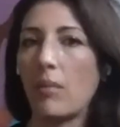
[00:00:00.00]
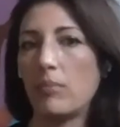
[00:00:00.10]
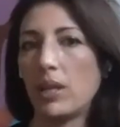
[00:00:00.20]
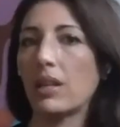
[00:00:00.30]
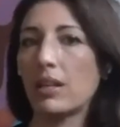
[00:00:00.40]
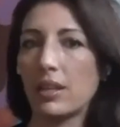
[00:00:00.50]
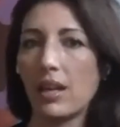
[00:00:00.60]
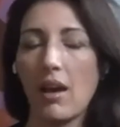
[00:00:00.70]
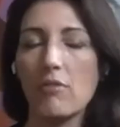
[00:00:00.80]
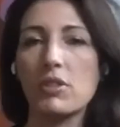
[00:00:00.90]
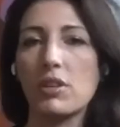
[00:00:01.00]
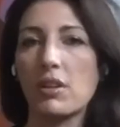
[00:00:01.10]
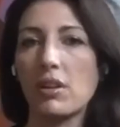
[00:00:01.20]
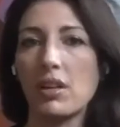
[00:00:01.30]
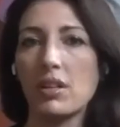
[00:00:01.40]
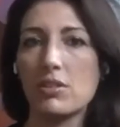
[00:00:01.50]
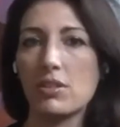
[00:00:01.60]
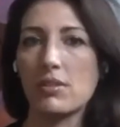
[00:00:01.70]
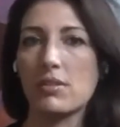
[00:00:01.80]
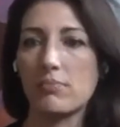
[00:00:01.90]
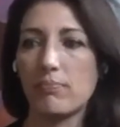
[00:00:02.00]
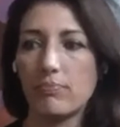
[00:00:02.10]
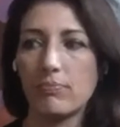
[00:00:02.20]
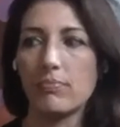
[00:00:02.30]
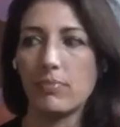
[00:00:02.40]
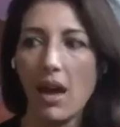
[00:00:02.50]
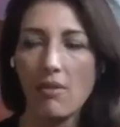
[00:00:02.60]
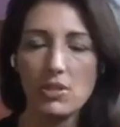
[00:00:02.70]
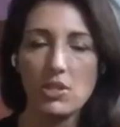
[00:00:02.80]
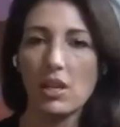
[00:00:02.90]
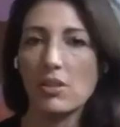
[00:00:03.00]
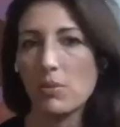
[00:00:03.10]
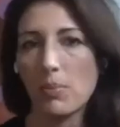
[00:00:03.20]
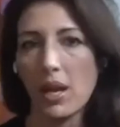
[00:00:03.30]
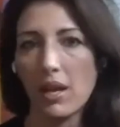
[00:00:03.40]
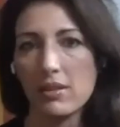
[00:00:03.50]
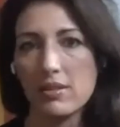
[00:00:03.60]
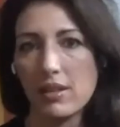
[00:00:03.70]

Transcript: immediately after and just have a change of pace.